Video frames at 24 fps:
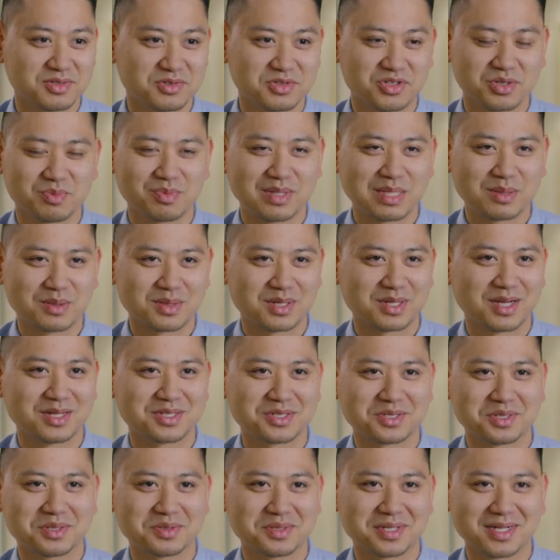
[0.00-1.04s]
you should be able to
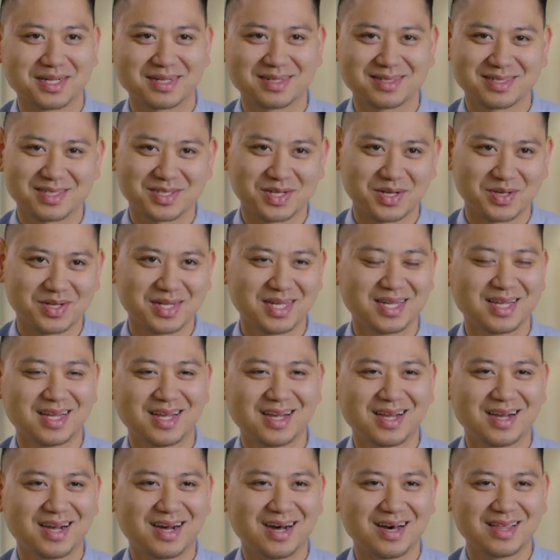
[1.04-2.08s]
cut your own hair. So
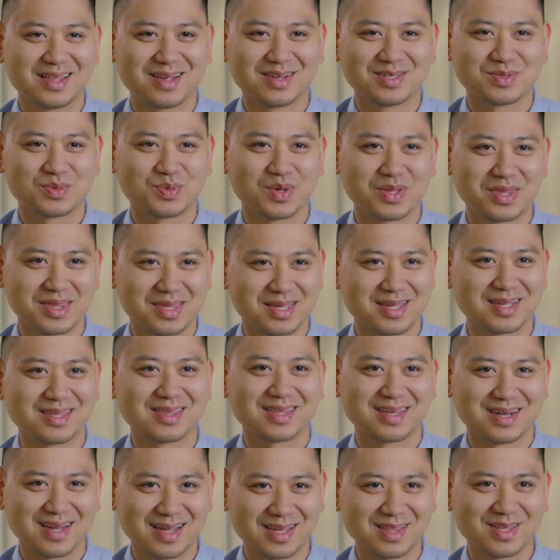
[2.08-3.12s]
that is one thing
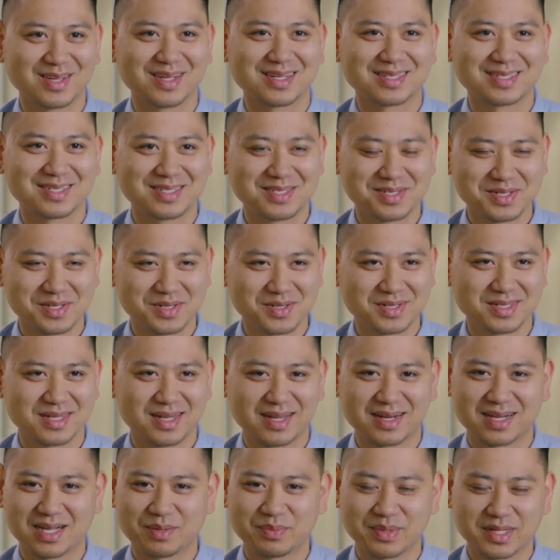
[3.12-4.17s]
that I like to do.
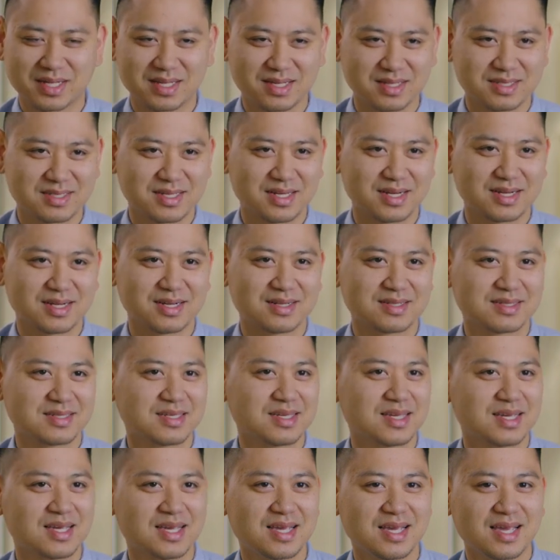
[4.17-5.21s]
I cut my kids' hairs
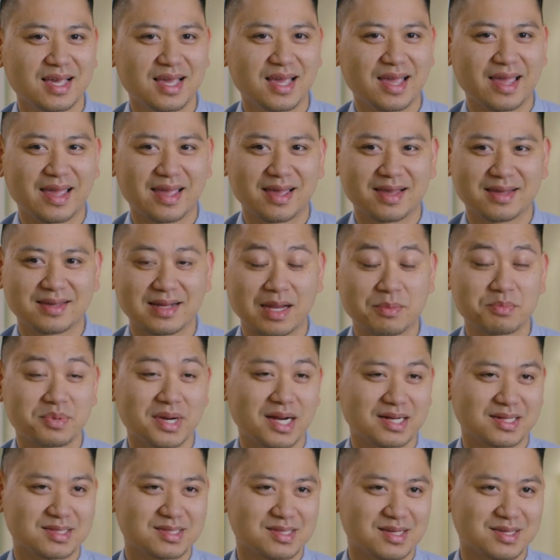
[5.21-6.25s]
and I
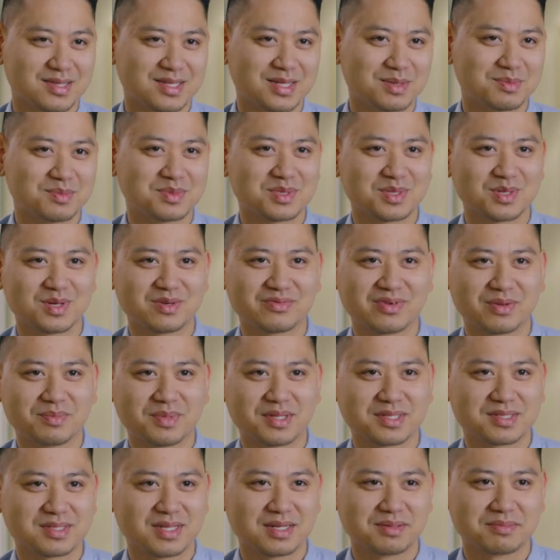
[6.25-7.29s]
practice on them, so if I
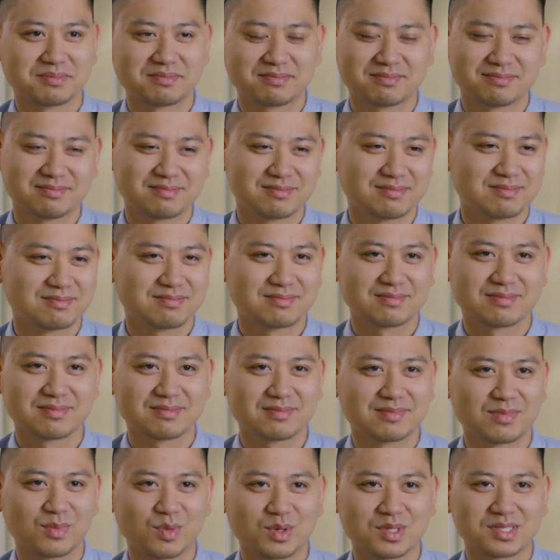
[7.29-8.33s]
mess up,
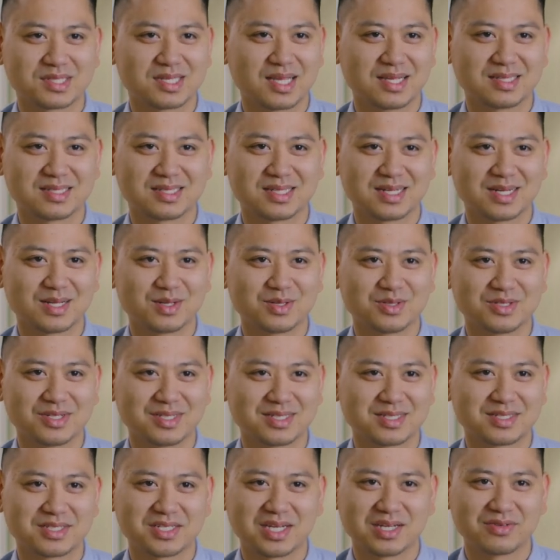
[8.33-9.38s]
worst case scenario, you
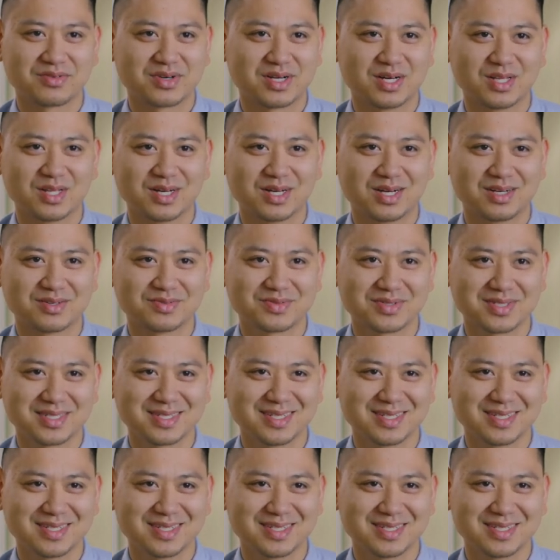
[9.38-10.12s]
just shave it all off.